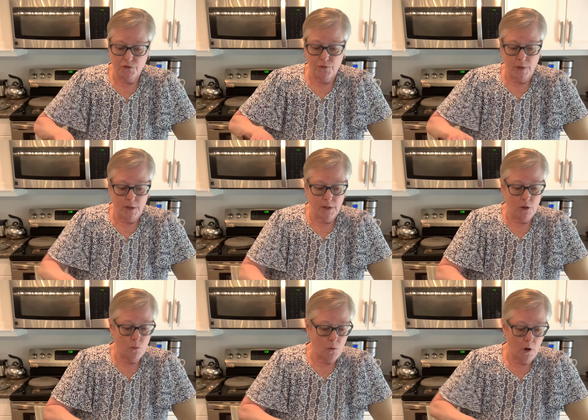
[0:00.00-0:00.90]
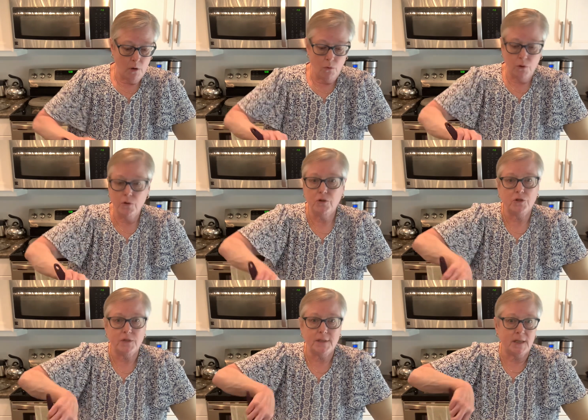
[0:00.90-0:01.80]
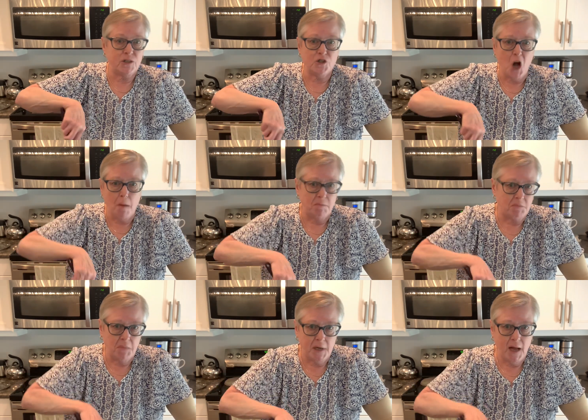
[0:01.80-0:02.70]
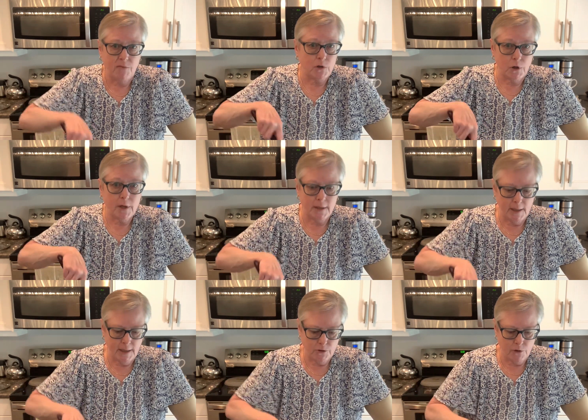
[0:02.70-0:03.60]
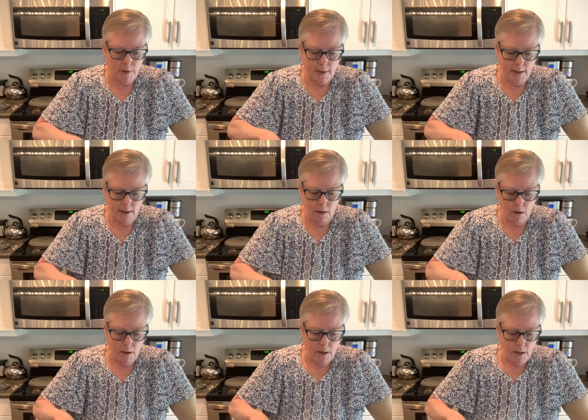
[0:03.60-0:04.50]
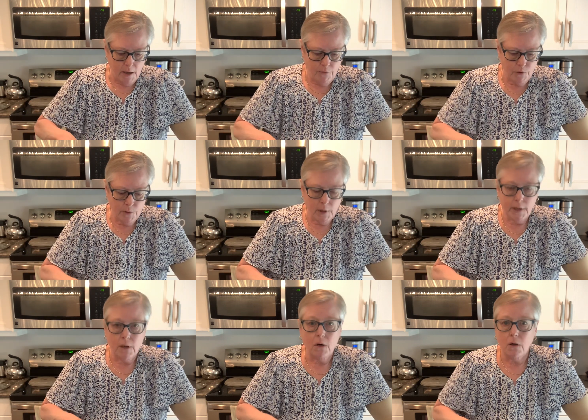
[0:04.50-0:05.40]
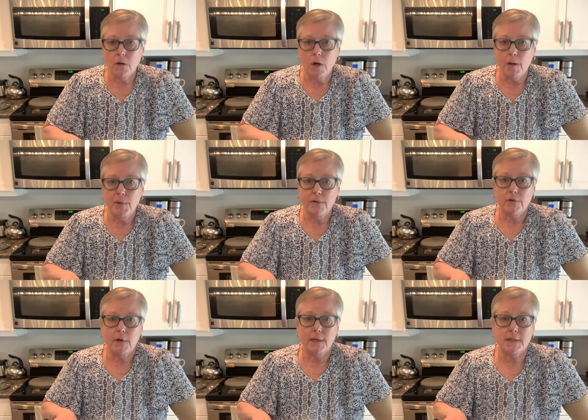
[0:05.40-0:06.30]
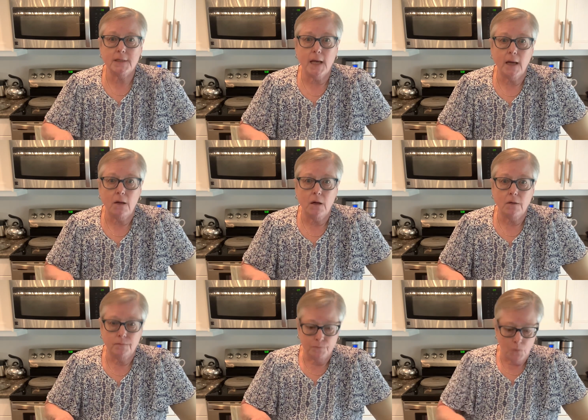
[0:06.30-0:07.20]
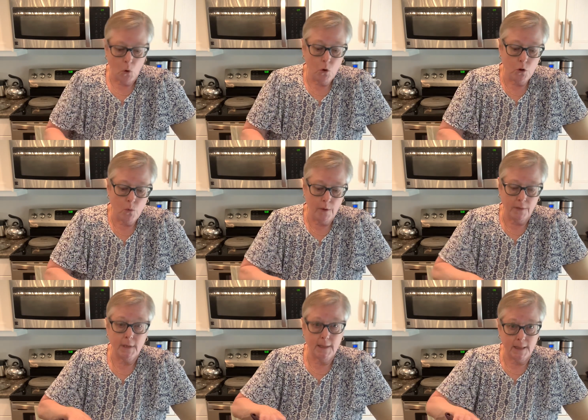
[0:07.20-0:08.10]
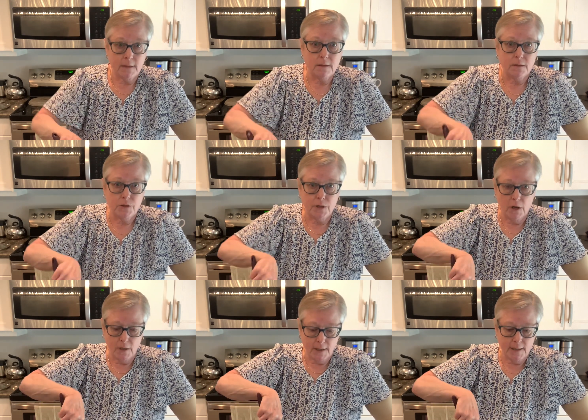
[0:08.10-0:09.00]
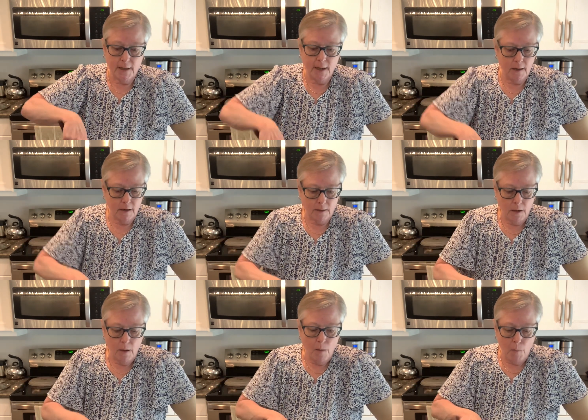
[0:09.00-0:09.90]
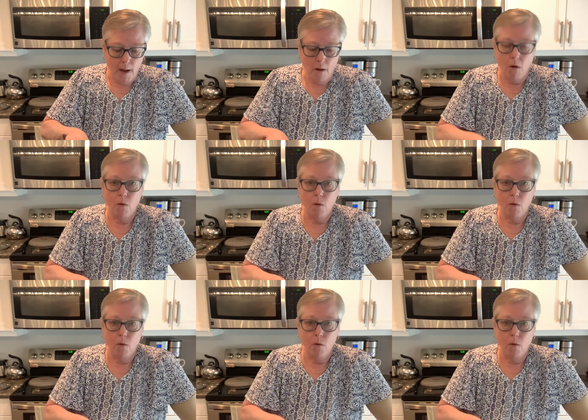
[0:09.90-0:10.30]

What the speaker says: for anything you want, or you can just say shop and have a look at the electronic catalog. If you would like a hard copy of our latest catalog, or you want the link to the online catalog, by all